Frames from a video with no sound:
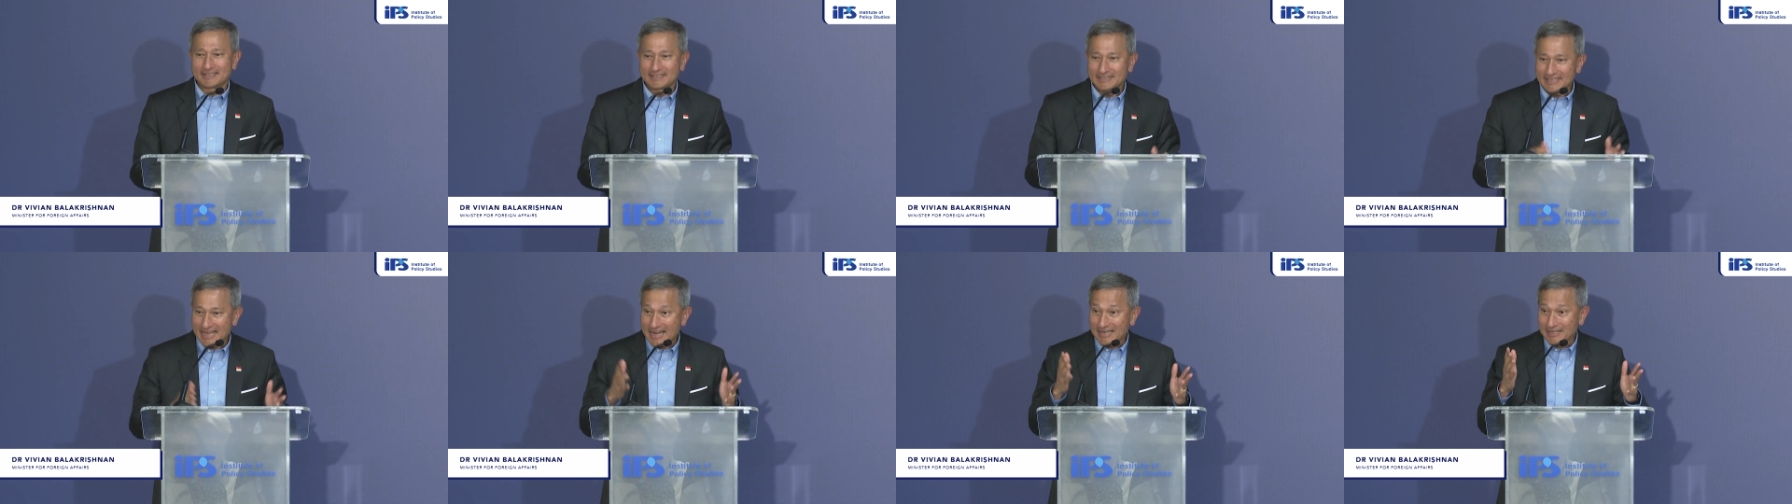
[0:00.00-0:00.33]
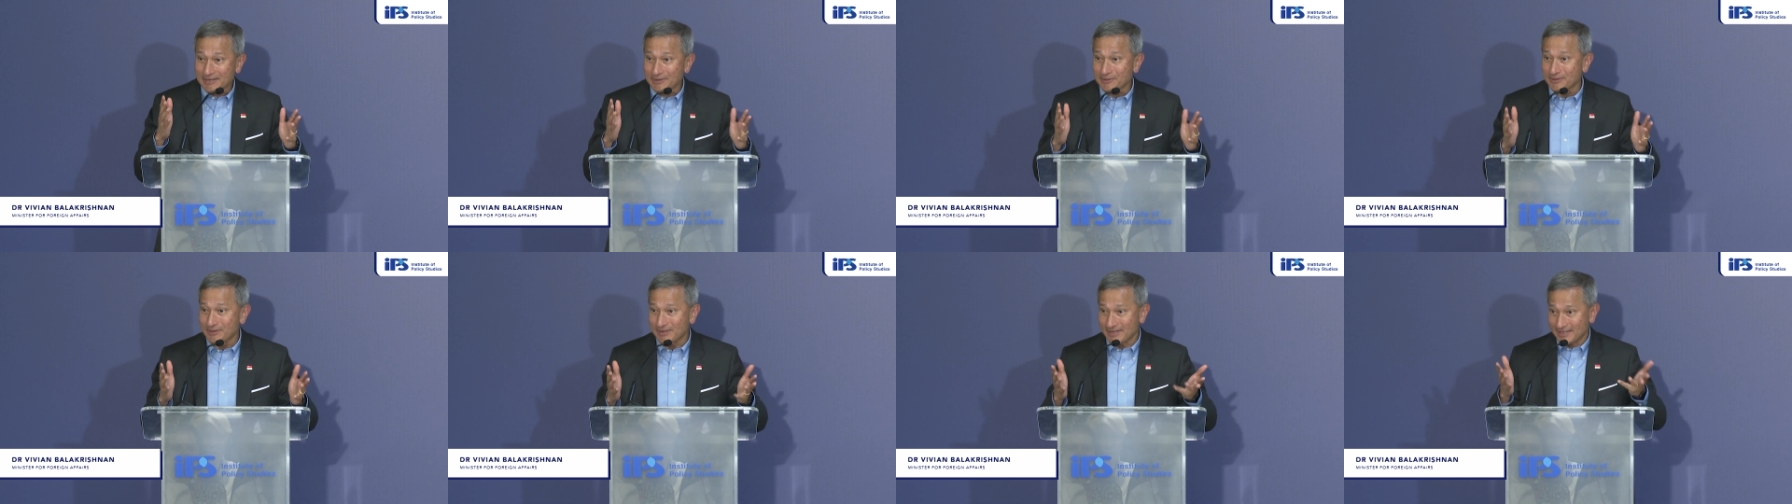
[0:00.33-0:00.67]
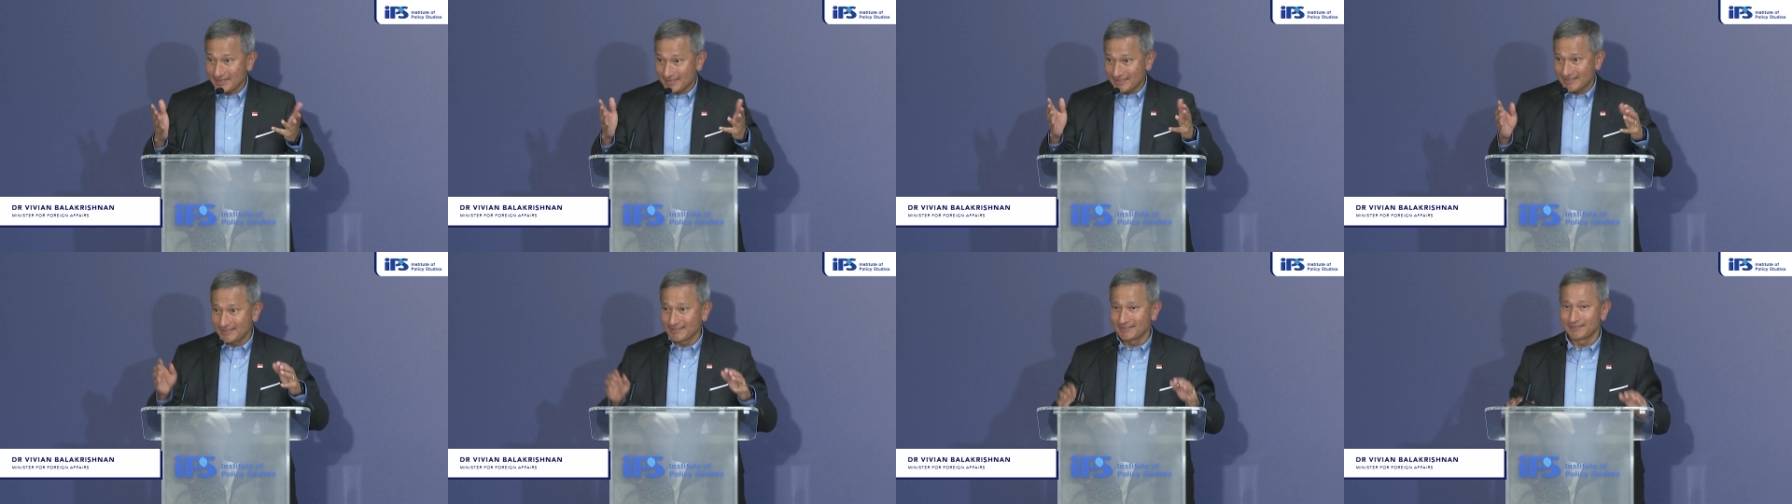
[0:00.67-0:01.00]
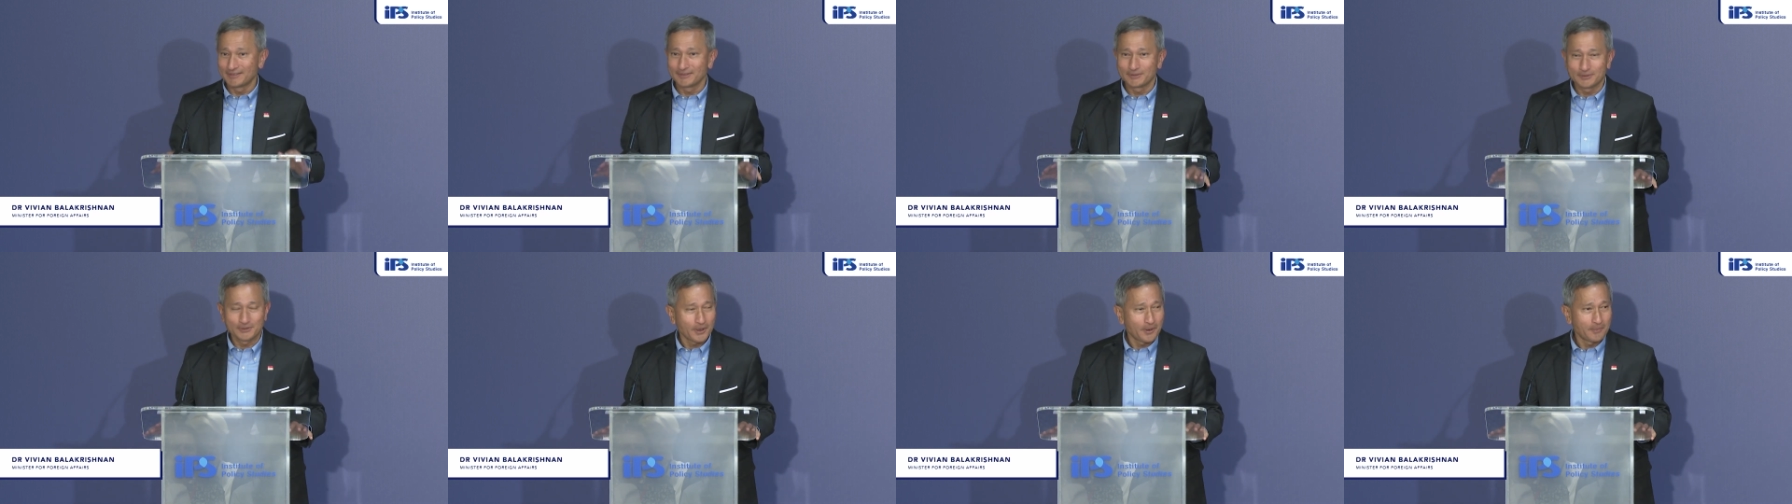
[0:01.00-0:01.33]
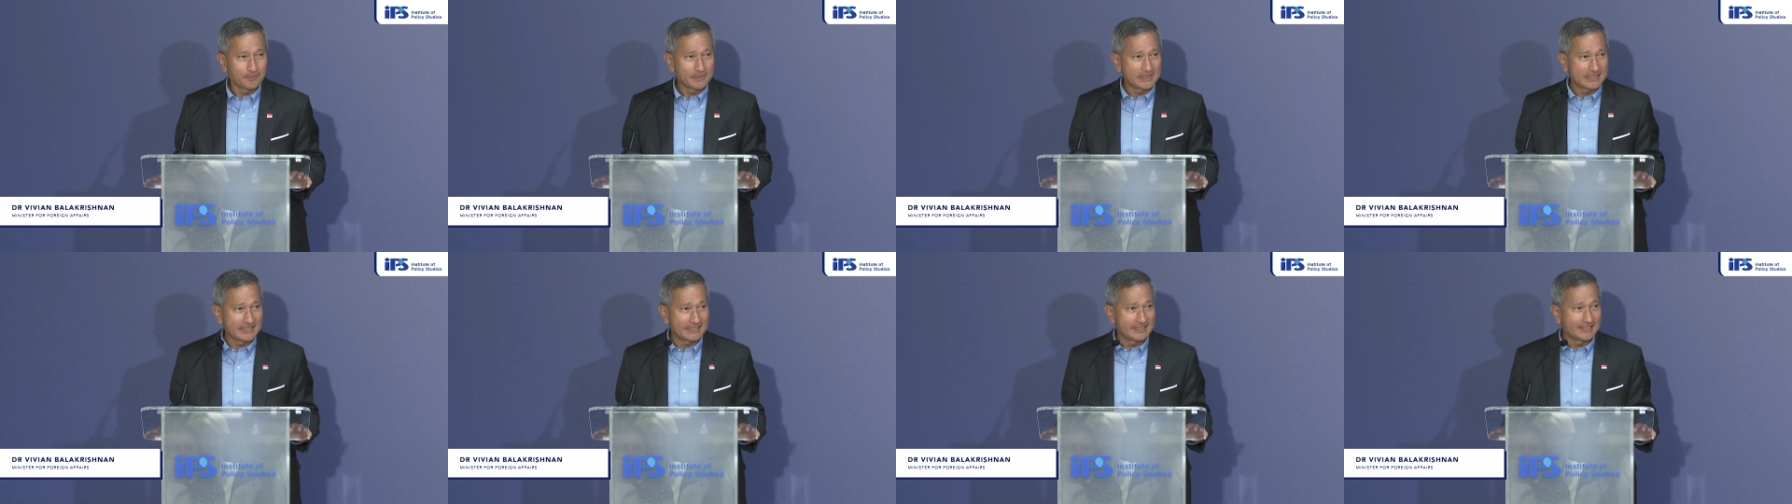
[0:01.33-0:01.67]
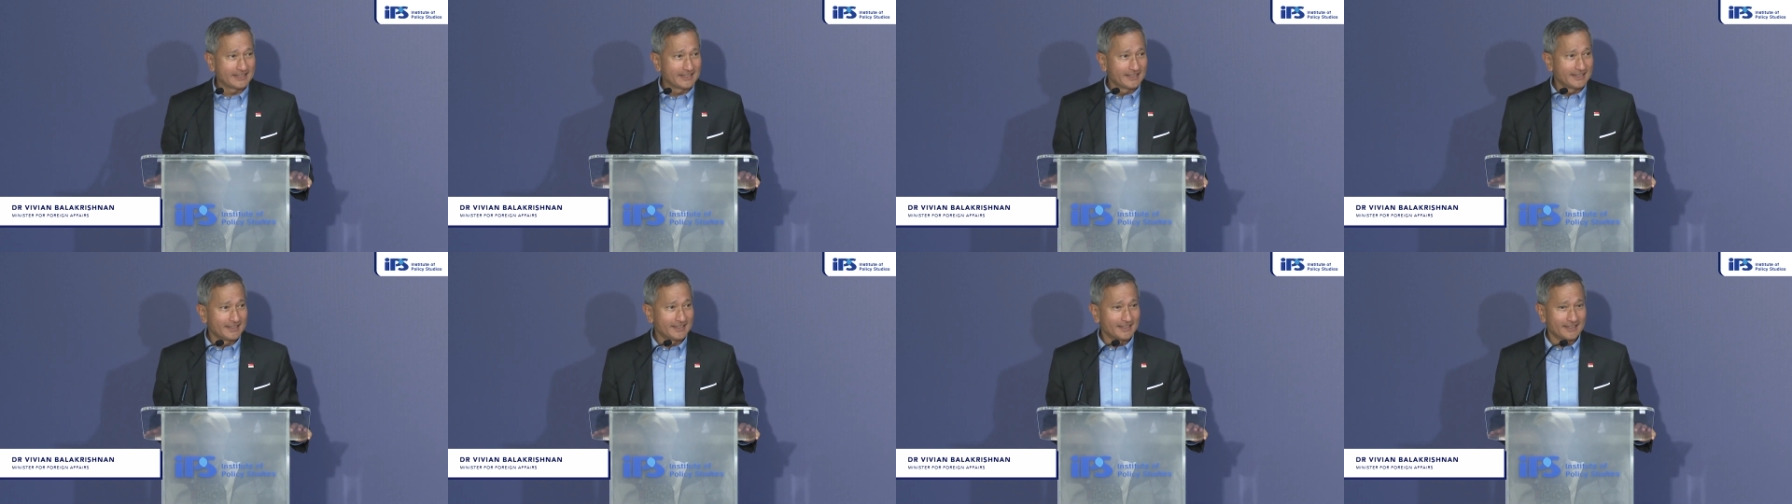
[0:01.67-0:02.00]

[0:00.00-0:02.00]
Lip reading: Danny Kwa, Tommy.